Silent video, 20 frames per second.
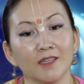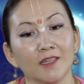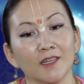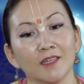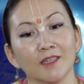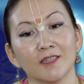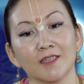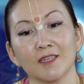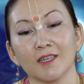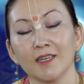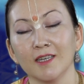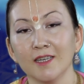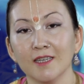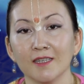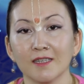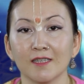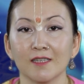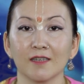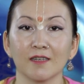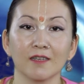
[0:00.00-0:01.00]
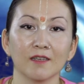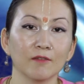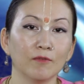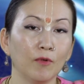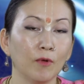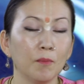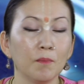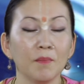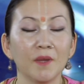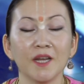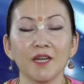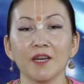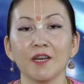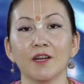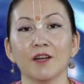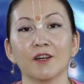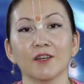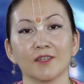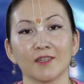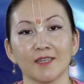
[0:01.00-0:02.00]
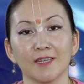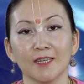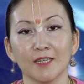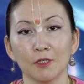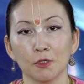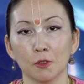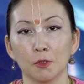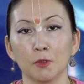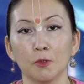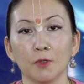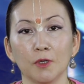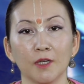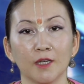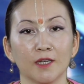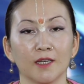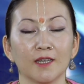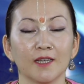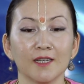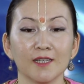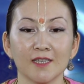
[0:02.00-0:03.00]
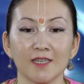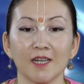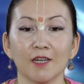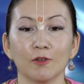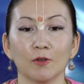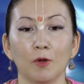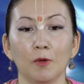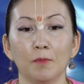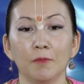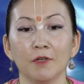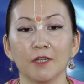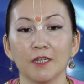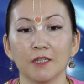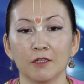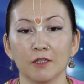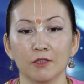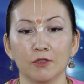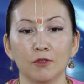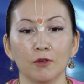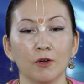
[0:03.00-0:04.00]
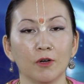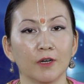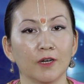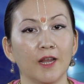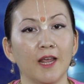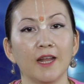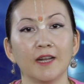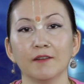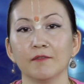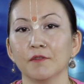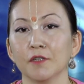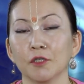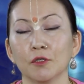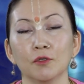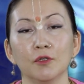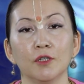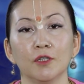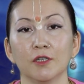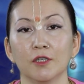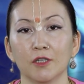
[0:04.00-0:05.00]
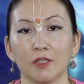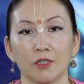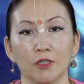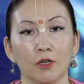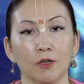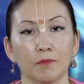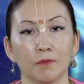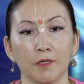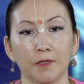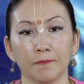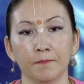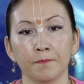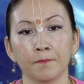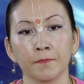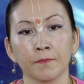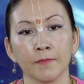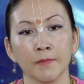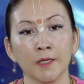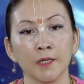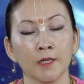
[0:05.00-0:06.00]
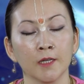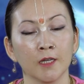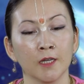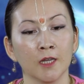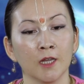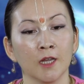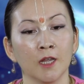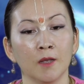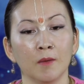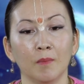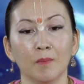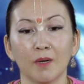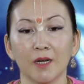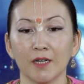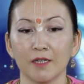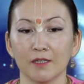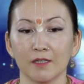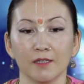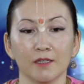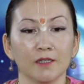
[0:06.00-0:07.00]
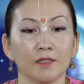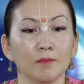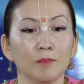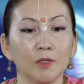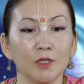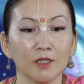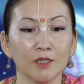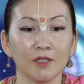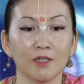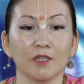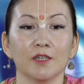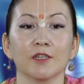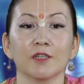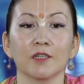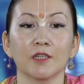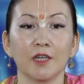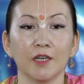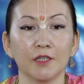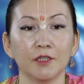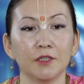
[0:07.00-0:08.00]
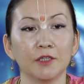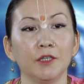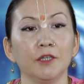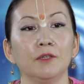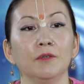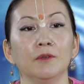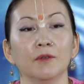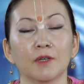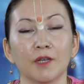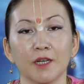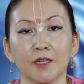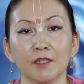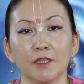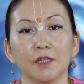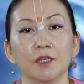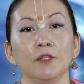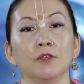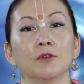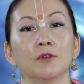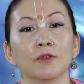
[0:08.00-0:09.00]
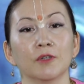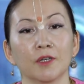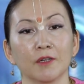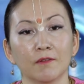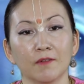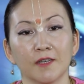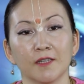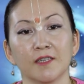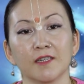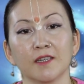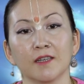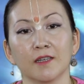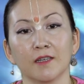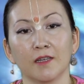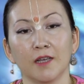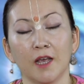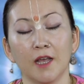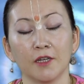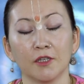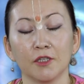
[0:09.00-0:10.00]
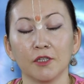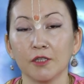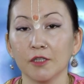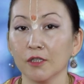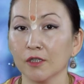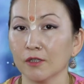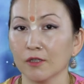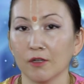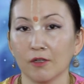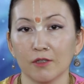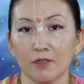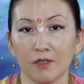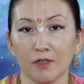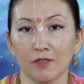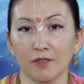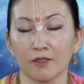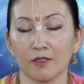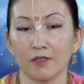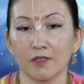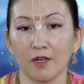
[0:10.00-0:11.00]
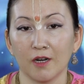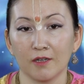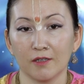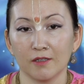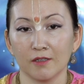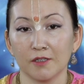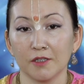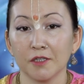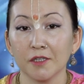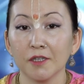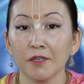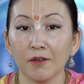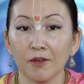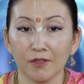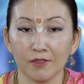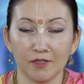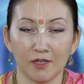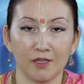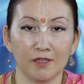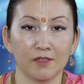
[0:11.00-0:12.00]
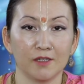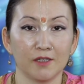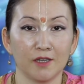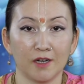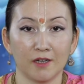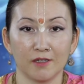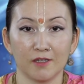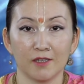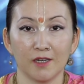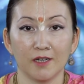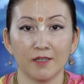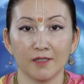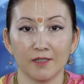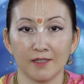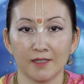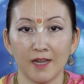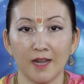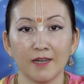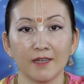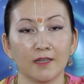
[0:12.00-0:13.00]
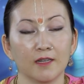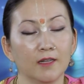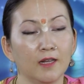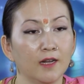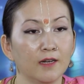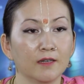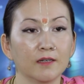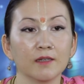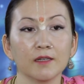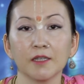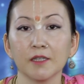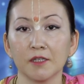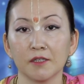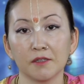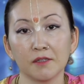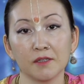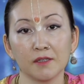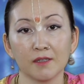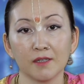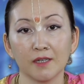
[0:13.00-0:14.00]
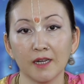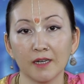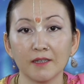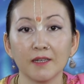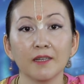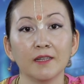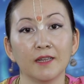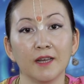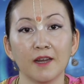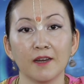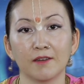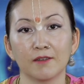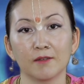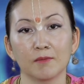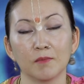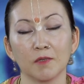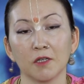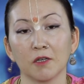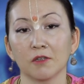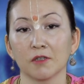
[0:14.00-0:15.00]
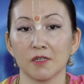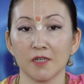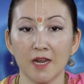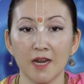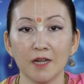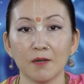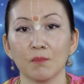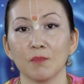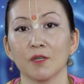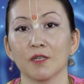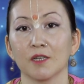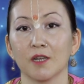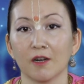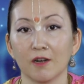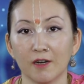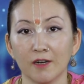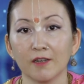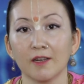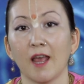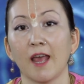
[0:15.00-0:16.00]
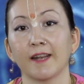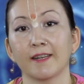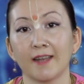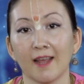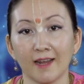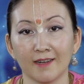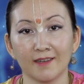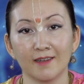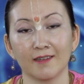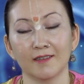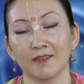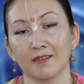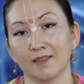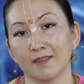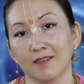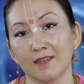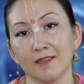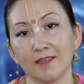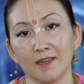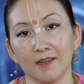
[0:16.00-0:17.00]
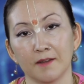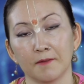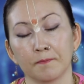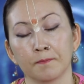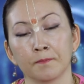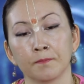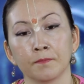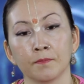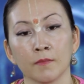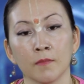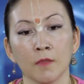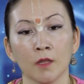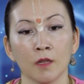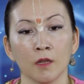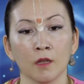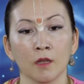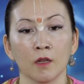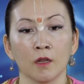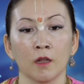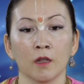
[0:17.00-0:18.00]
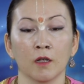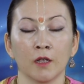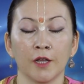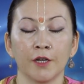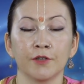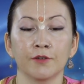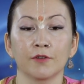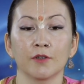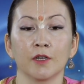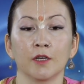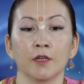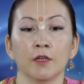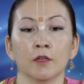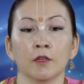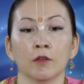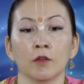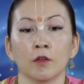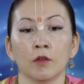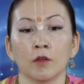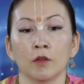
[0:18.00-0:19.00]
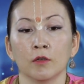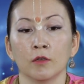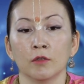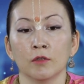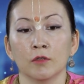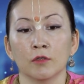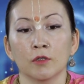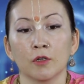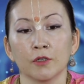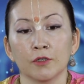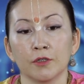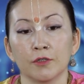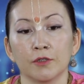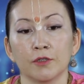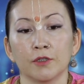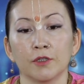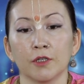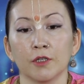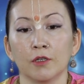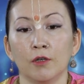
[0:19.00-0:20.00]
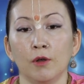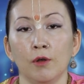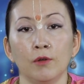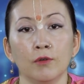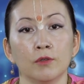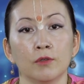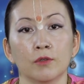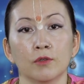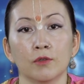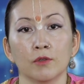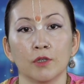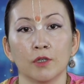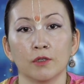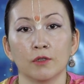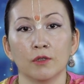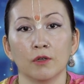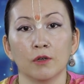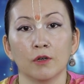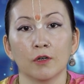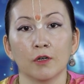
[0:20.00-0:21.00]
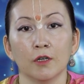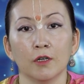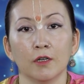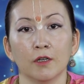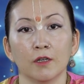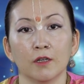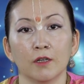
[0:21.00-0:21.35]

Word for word: it's his, for many years he is doing, he is not opening the door and we shouldn't disturb him. But ministers continue, continue requesting and she's also start, she also starts understanding that it's getting late because enemies are attacking the city, country. So she goes to the door